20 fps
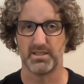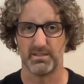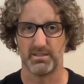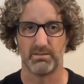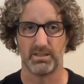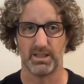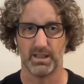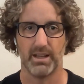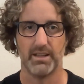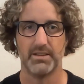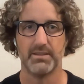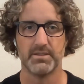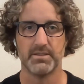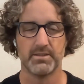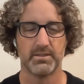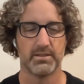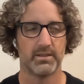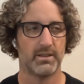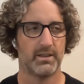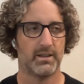and
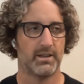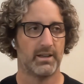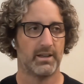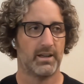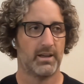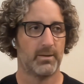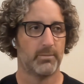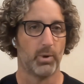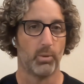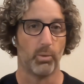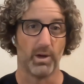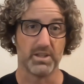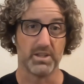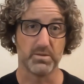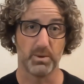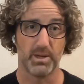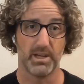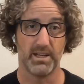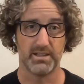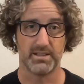cleansed. But
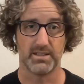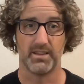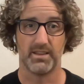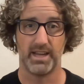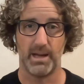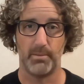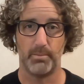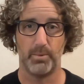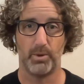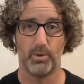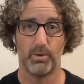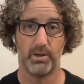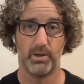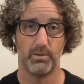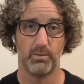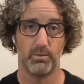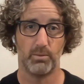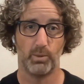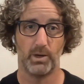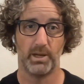once we get it to that
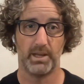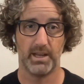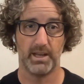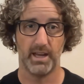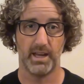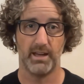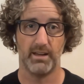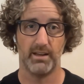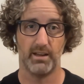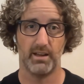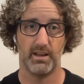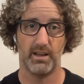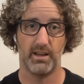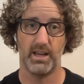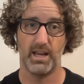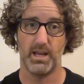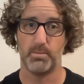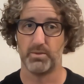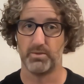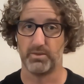point, we get a
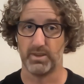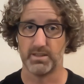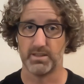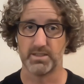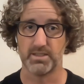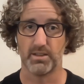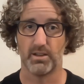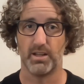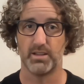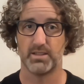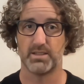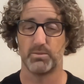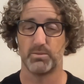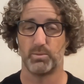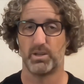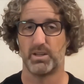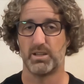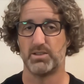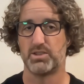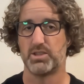heap of insights and
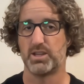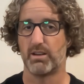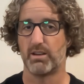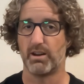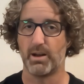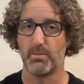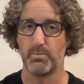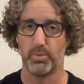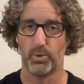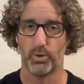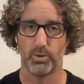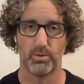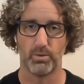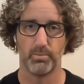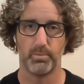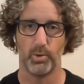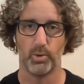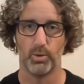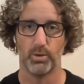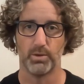we can generate board
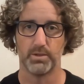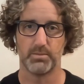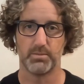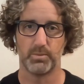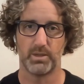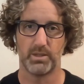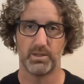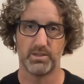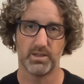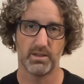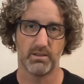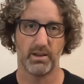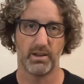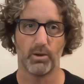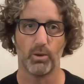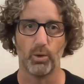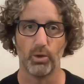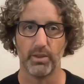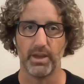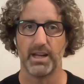reports and we can generate
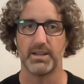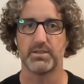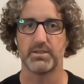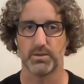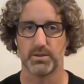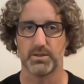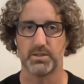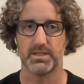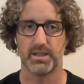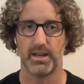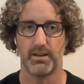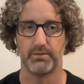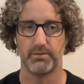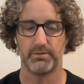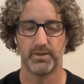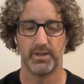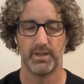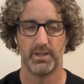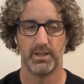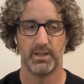all that sort of
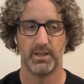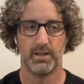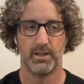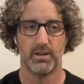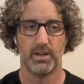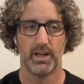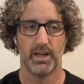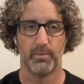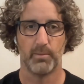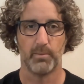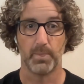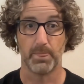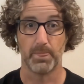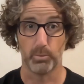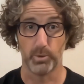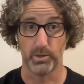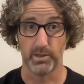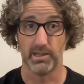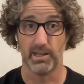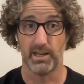stuff
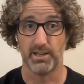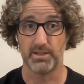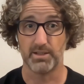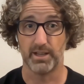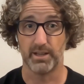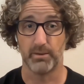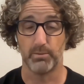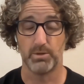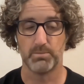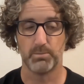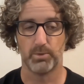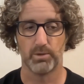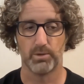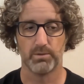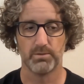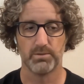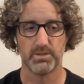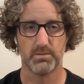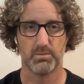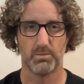with large language
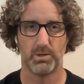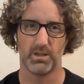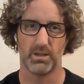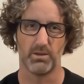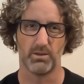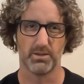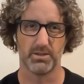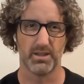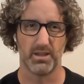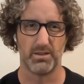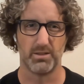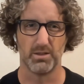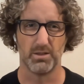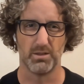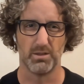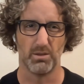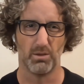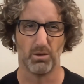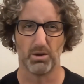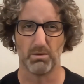models. We can also
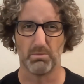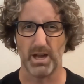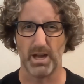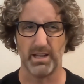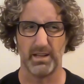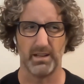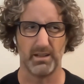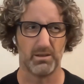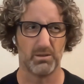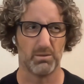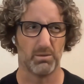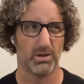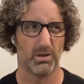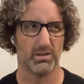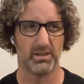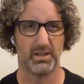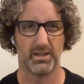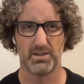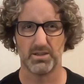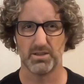do automated
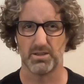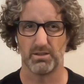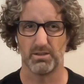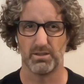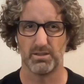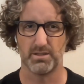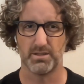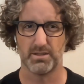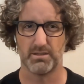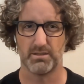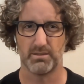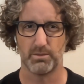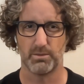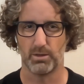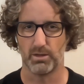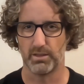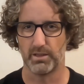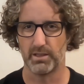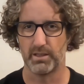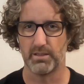quality assurance and
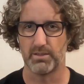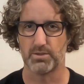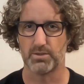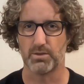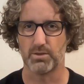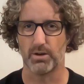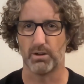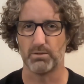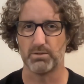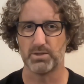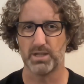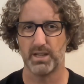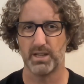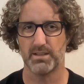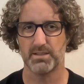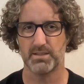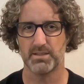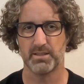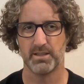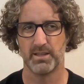quality control
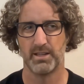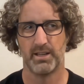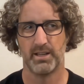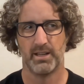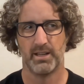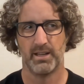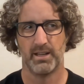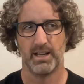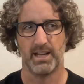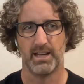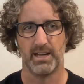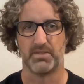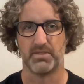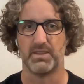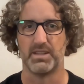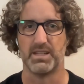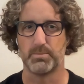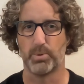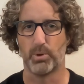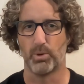checks. And at
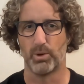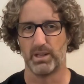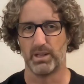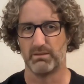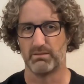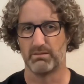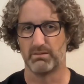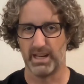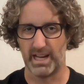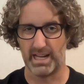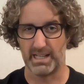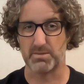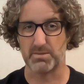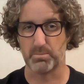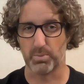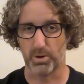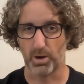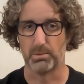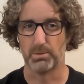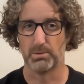this point, that's
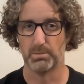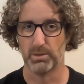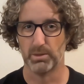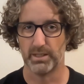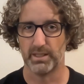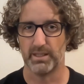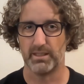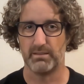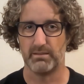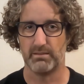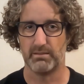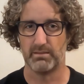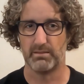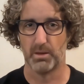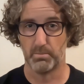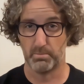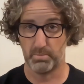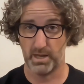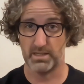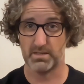probably the
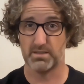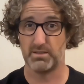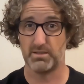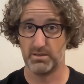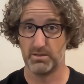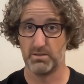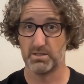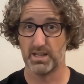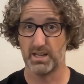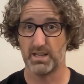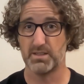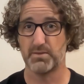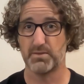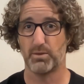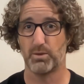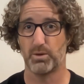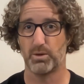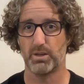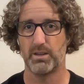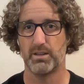best use case
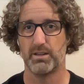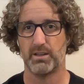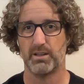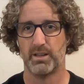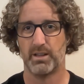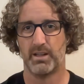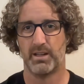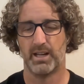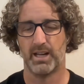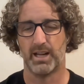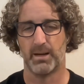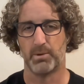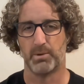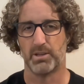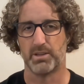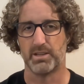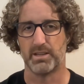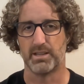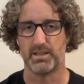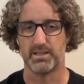for it. I
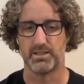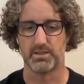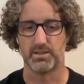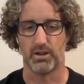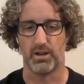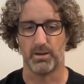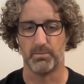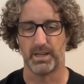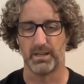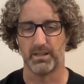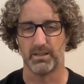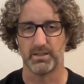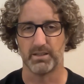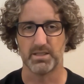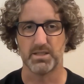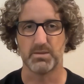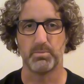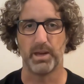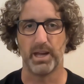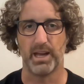think in time that'll
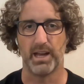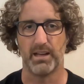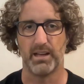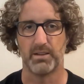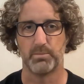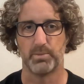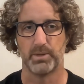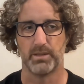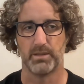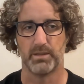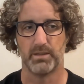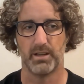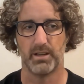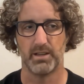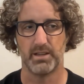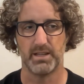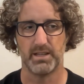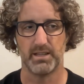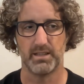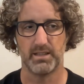expand, but I
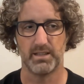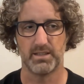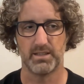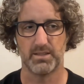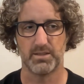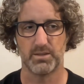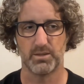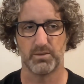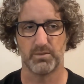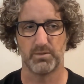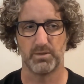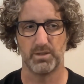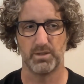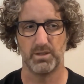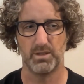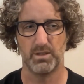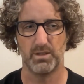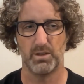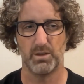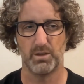think it's sort of,
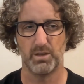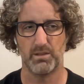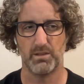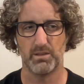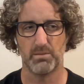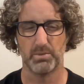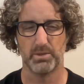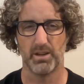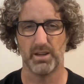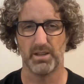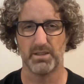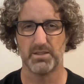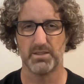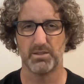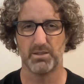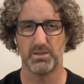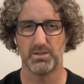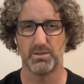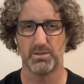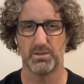in compliance,
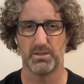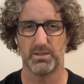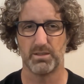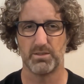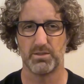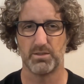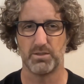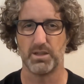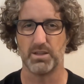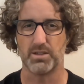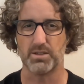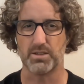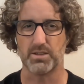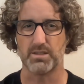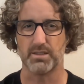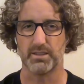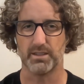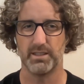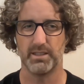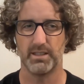you've got to do it
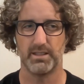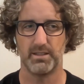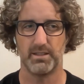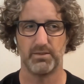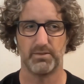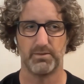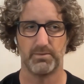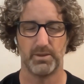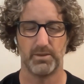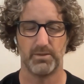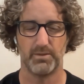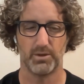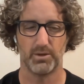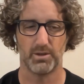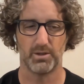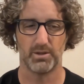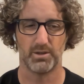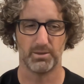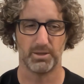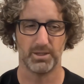judiciously and you've got to
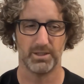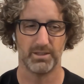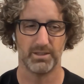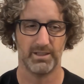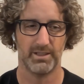do it,